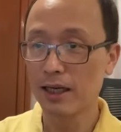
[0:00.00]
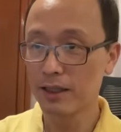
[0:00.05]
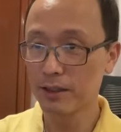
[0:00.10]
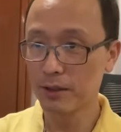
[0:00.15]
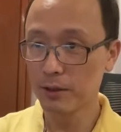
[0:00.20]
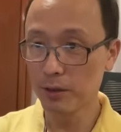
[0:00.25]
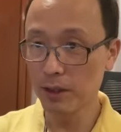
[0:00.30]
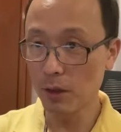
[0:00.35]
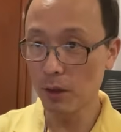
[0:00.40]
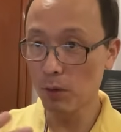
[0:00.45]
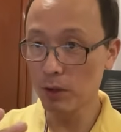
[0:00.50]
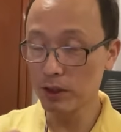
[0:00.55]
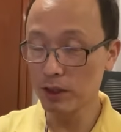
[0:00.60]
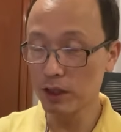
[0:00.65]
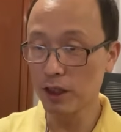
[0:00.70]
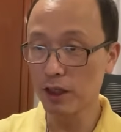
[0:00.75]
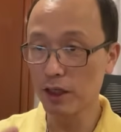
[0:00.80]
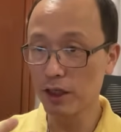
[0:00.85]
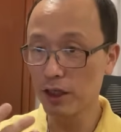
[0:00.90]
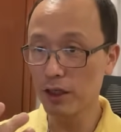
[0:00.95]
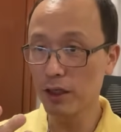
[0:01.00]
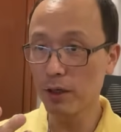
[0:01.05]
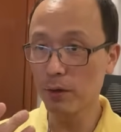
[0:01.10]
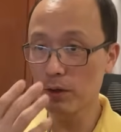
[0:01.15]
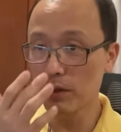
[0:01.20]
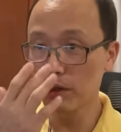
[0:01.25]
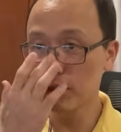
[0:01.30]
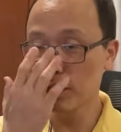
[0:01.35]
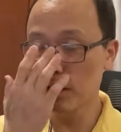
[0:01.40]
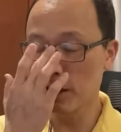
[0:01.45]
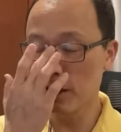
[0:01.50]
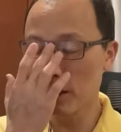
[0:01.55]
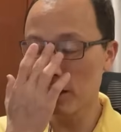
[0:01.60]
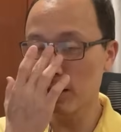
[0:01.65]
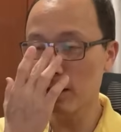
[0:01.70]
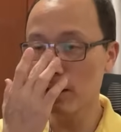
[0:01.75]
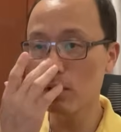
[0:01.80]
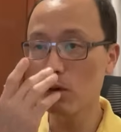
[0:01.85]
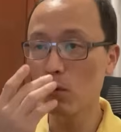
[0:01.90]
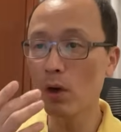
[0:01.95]
So there was
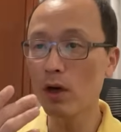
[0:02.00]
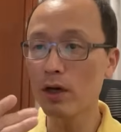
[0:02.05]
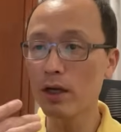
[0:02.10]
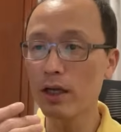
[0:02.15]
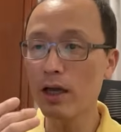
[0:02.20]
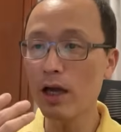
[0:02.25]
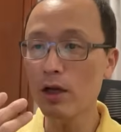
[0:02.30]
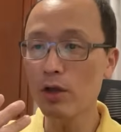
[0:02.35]
one.